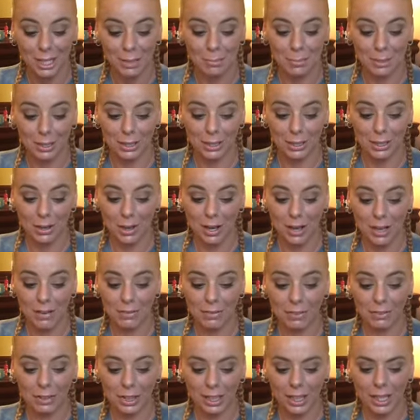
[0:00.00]
But no, I
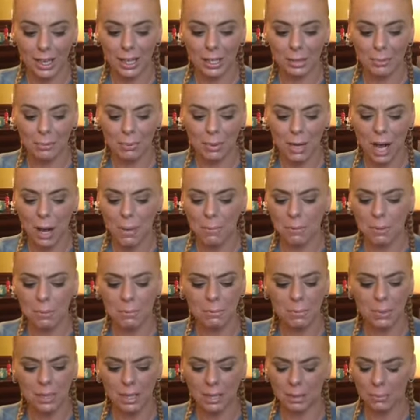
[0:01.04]
never really had a problem
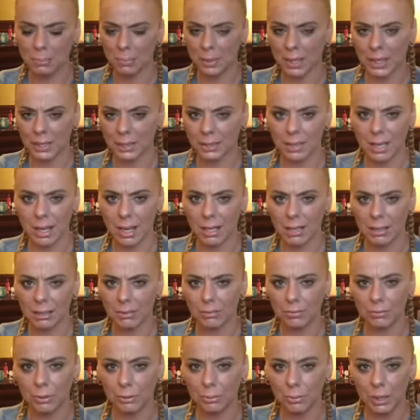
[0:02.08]
being picked on
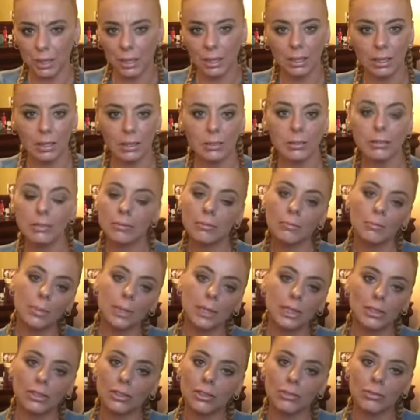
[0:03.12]
for being
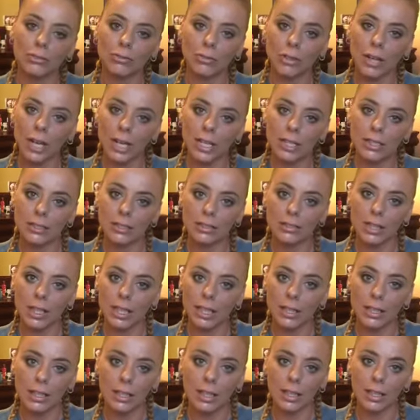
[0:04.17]
mixed race or
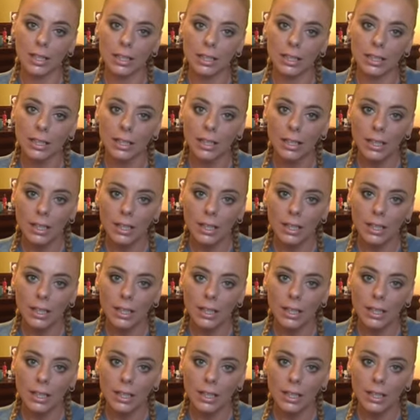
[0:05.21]
anything.